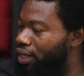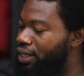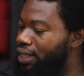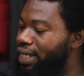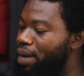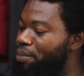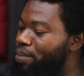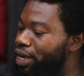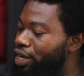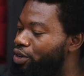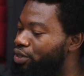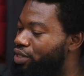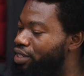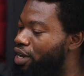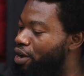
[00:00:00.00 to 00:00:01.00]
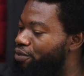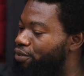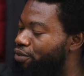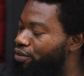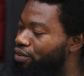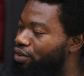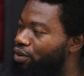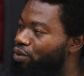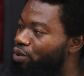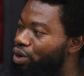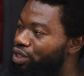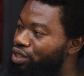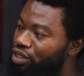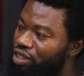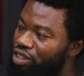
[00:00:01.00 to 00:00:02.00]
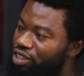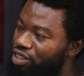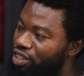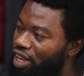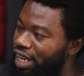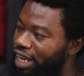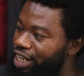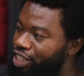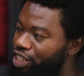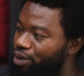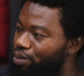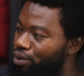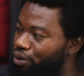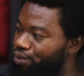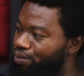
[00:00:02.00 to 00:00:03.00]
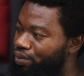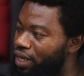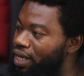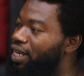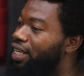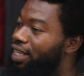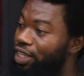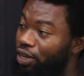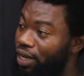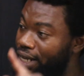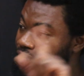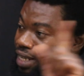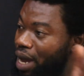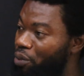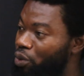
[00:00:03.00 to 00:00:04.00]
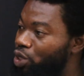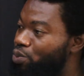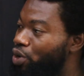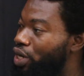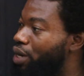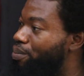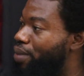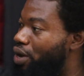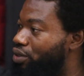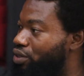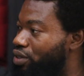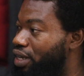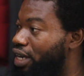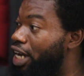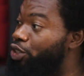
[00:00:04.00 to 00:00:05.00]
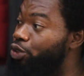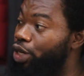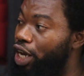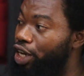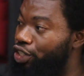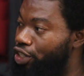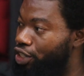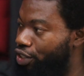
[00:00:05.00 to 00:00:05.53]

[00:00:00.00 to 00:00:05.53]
He said that make yourself knowledgeable. The other time we spoke about education.